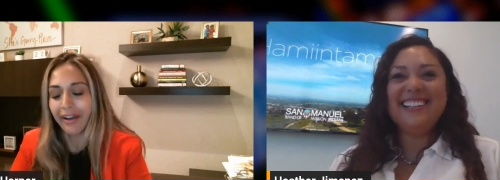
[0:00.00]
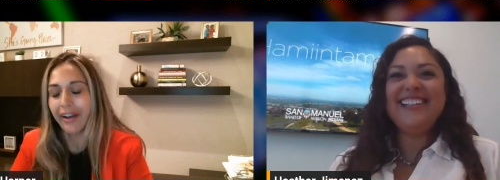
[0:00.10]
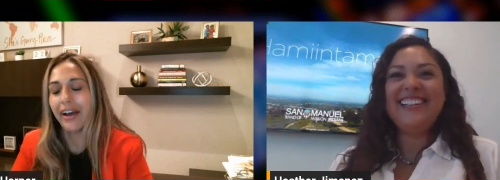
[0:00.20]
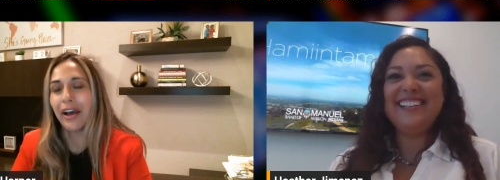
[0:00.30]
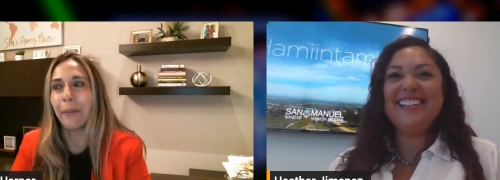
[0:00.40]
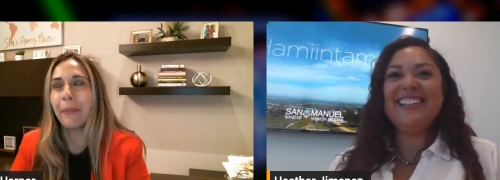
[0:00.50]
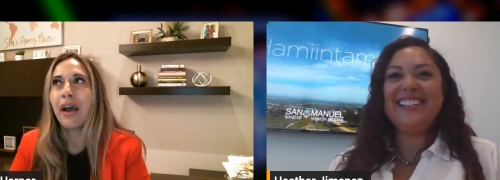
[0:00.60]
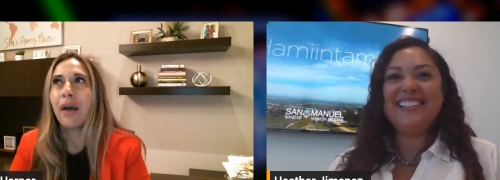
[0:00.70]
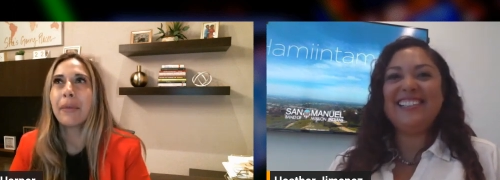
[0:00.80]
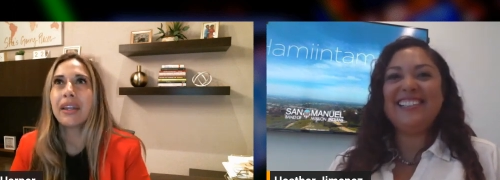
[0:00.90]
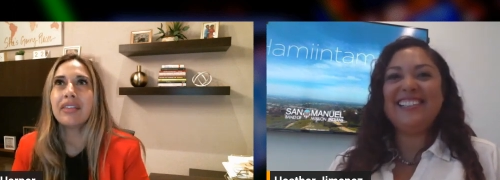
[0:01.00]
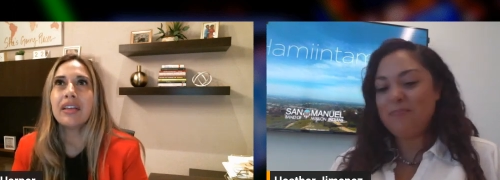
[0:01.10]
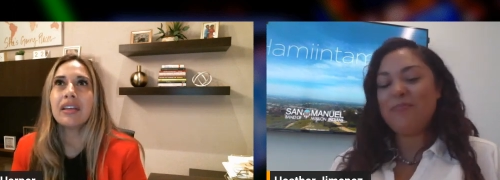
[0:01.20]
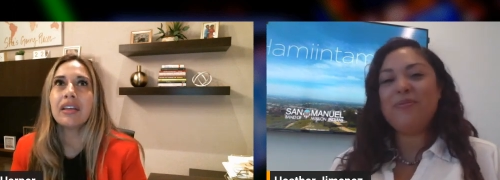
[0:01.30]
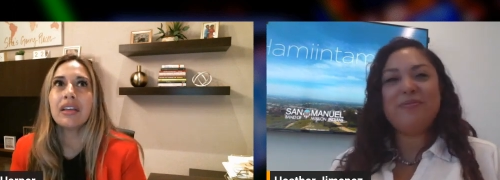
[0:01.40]
Speaker 1: Um, yep. But I
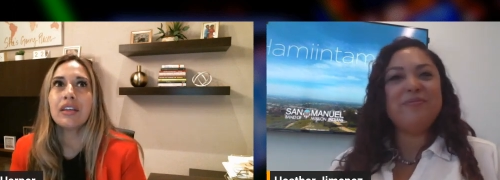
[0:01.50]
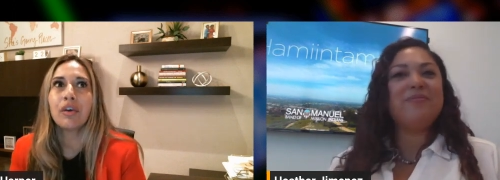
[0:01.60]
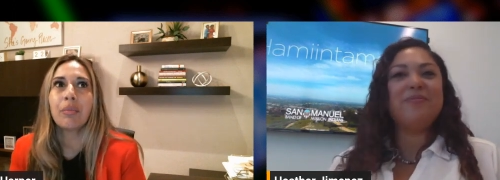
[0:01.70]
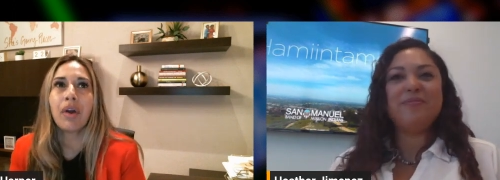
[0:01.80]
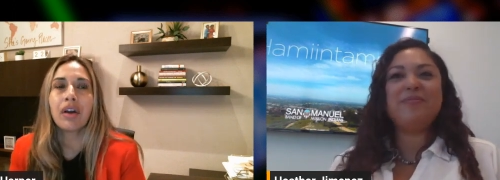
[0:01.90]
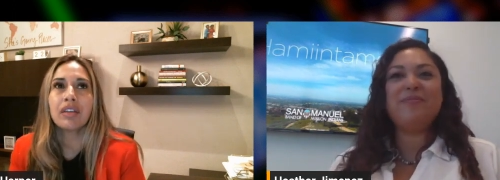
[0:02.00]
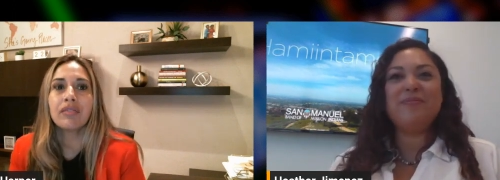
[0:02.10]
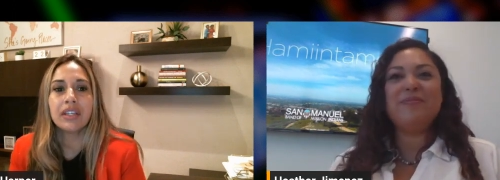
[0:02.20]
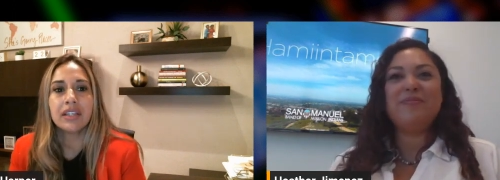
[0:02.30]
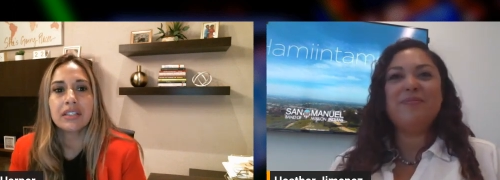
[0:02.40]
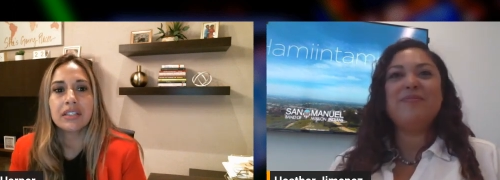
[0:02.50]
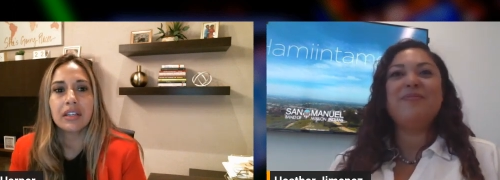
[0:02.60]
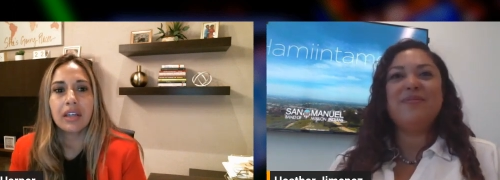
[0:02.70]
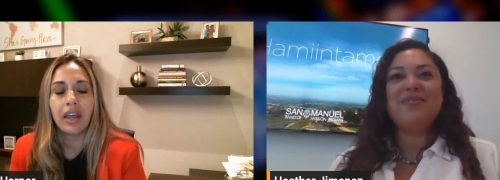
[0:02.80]
think, you know, part of it is